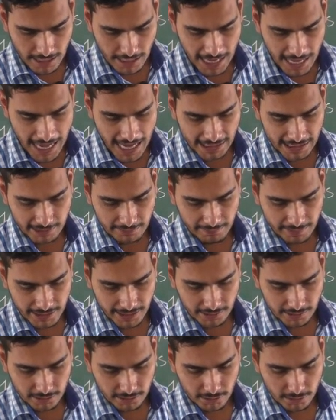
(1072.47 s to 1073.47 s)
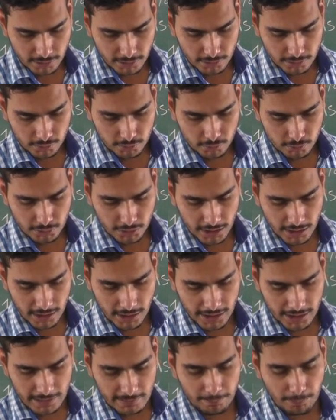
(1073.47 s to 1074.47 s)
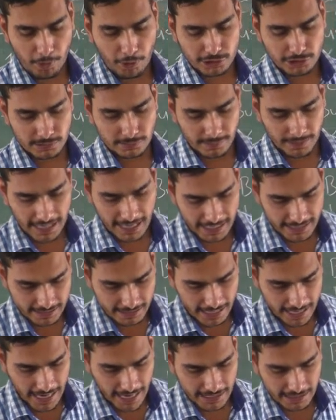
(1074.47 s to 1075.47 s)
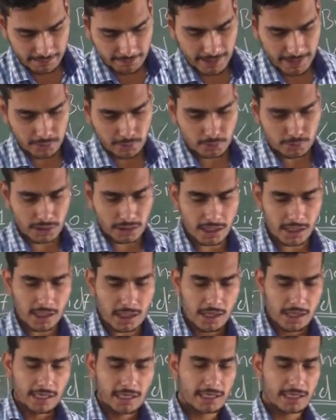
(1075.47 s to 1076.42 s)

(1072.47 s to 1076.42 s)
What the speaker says: agreement to the impossible act. Agreement to the